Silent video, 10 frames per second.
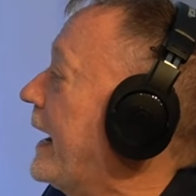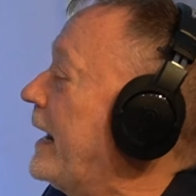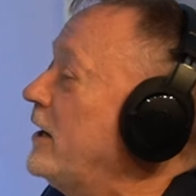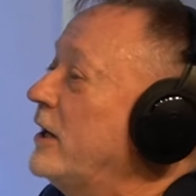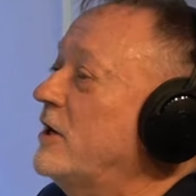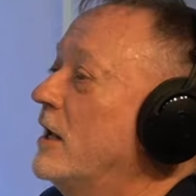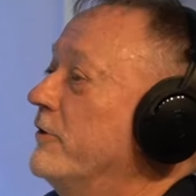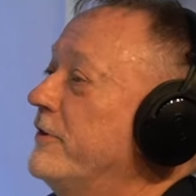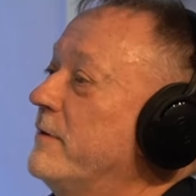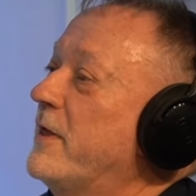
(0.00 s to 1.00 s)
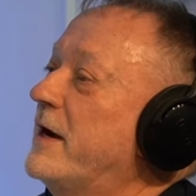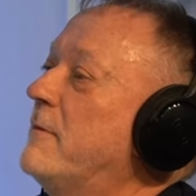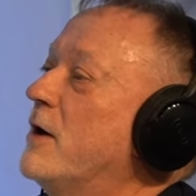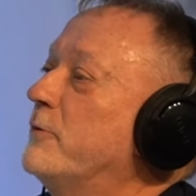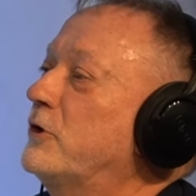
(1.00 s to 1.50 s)
and tell them that
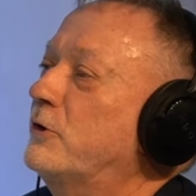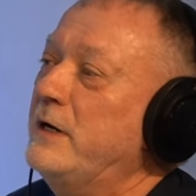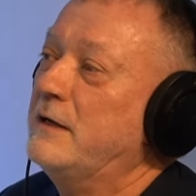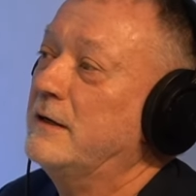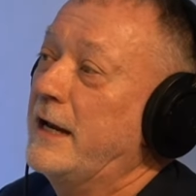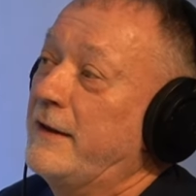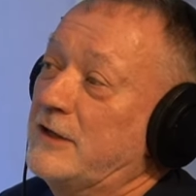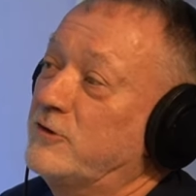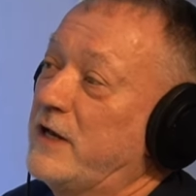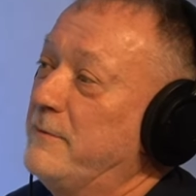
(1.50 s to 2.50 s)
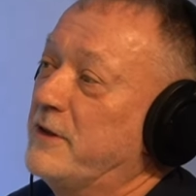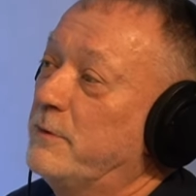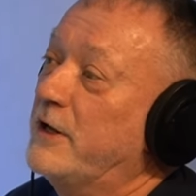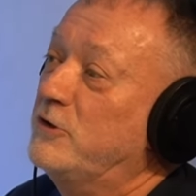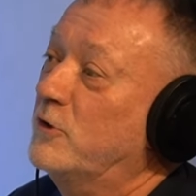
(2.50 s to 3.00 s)
I'm on retreat, and that's the name of the
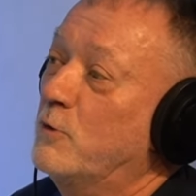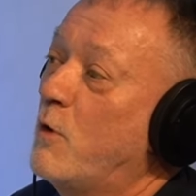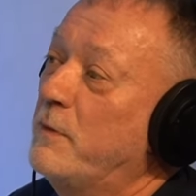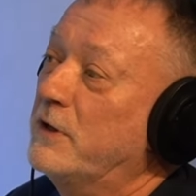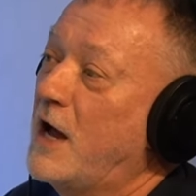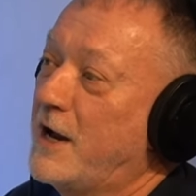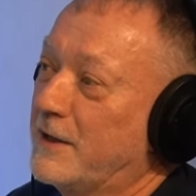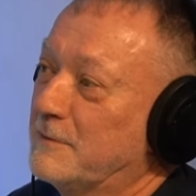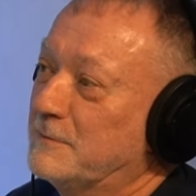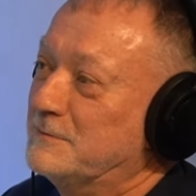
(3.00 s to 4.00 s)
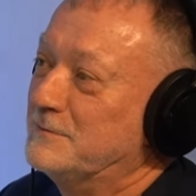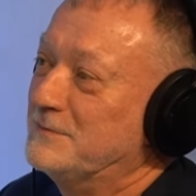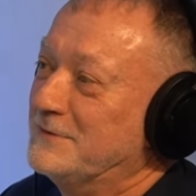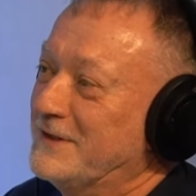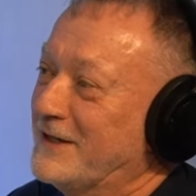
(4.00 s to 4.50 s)
place, so you won't be lying,
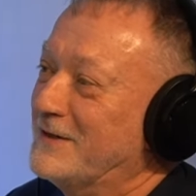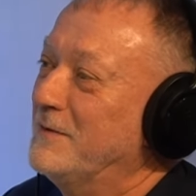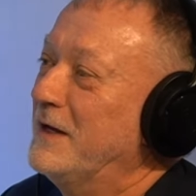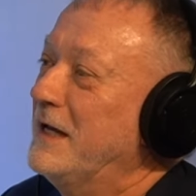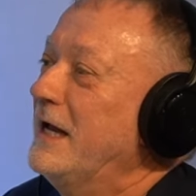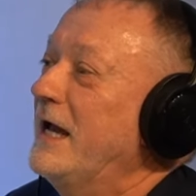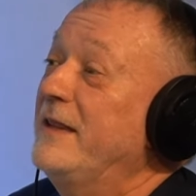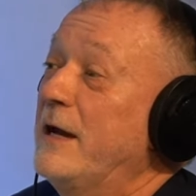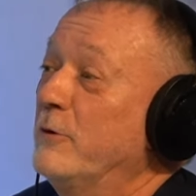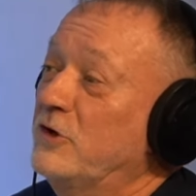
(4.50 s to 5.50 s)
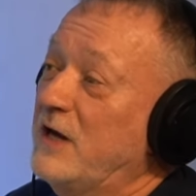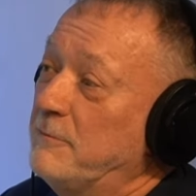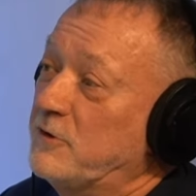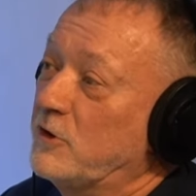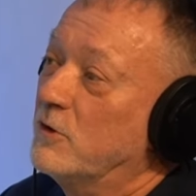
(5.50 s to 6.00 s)
you know and they were
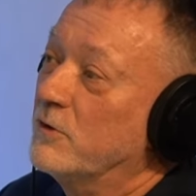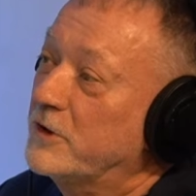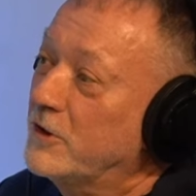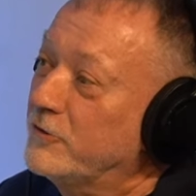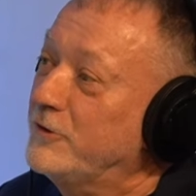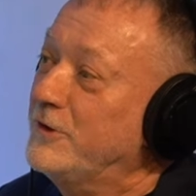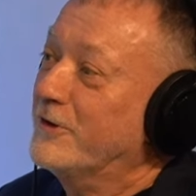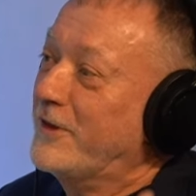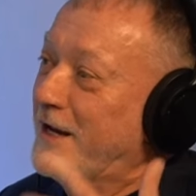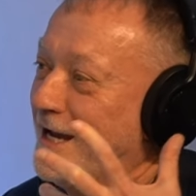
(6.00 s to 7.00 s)
skeptical because you know they